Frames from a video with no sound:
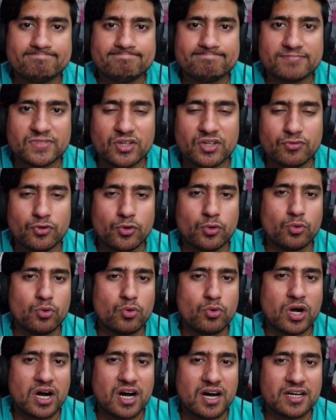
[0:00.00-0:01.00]
if
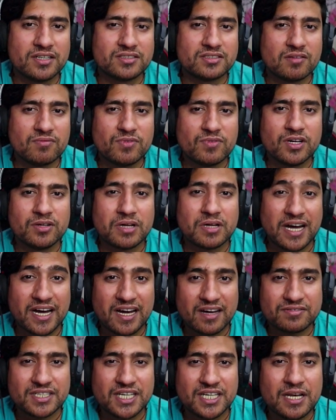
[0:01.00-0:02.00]
you are someone, I
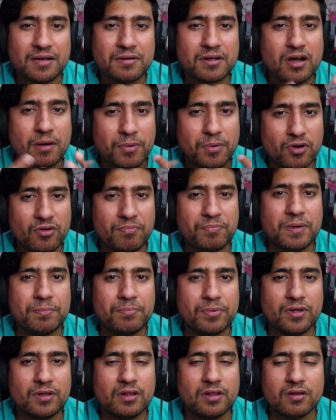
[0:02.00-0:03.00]
have seen couple of
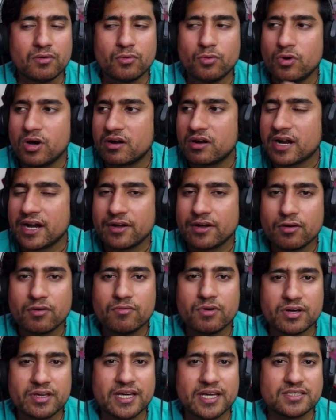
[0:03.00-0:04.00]
people who are right now
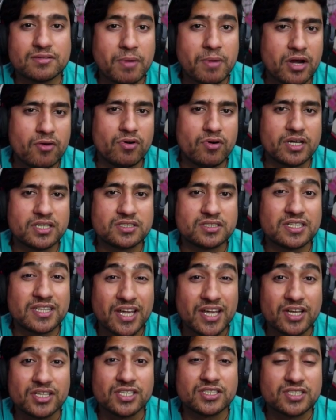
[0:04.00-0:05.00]
working as a manual tester,
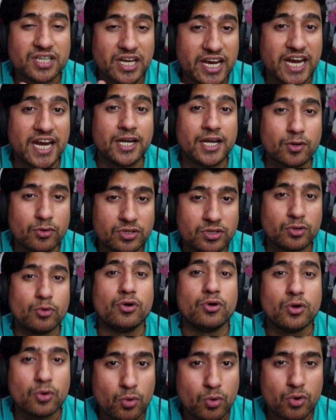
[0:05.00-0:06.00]
they just hate or
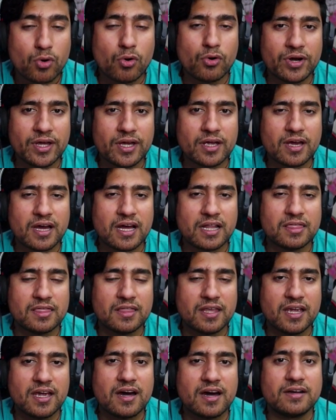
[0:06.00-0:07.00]
don't know coding and
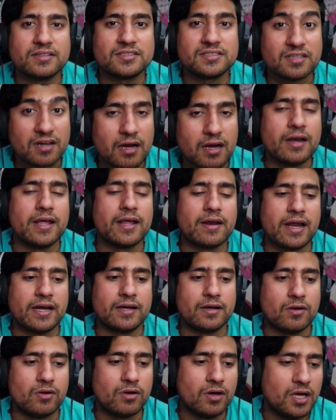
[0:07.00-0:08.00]
they are struggling right now.